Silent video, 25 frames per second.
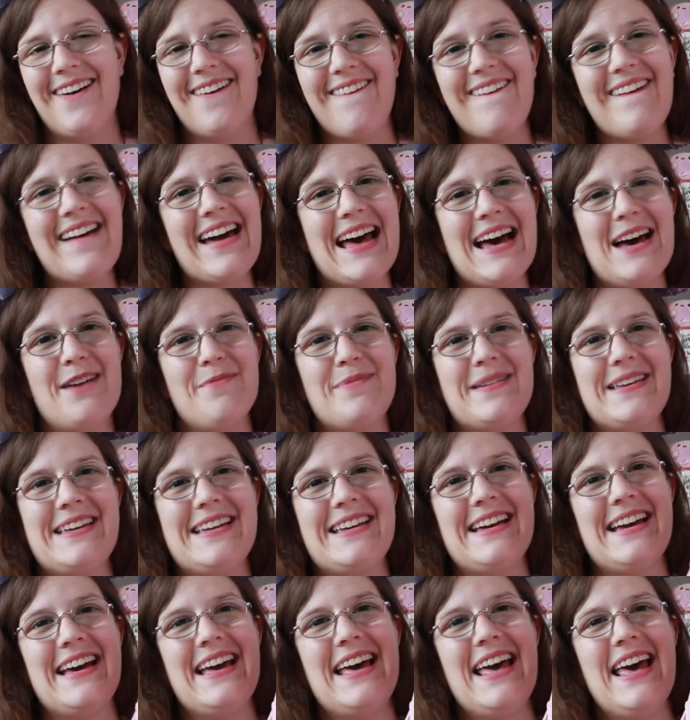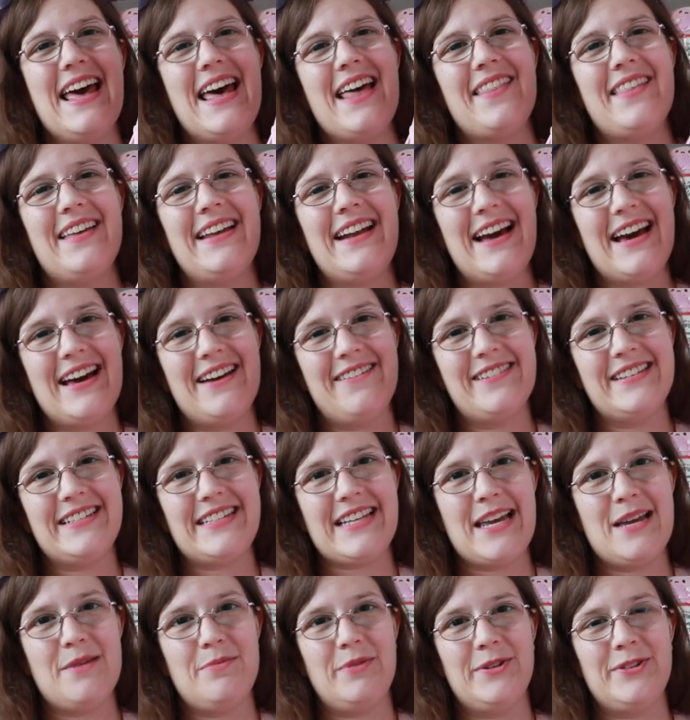so happy that I was
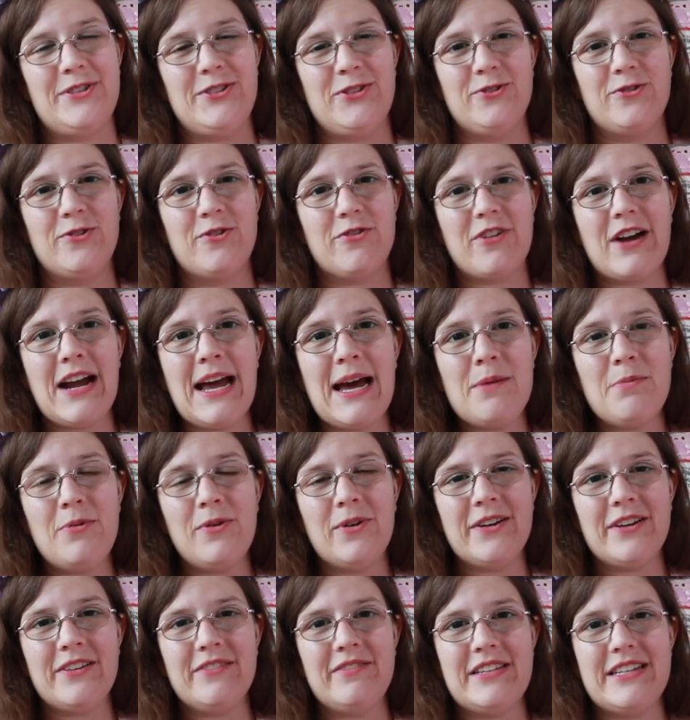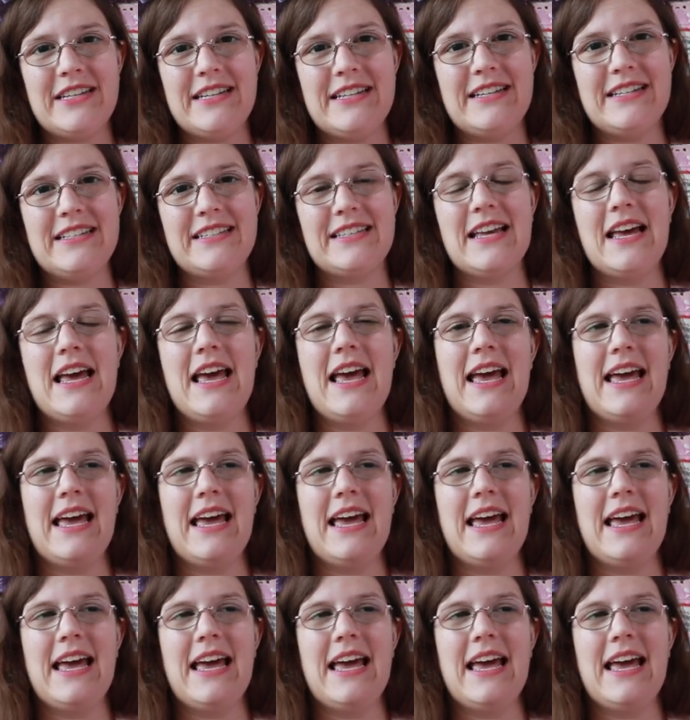able to grab one of these.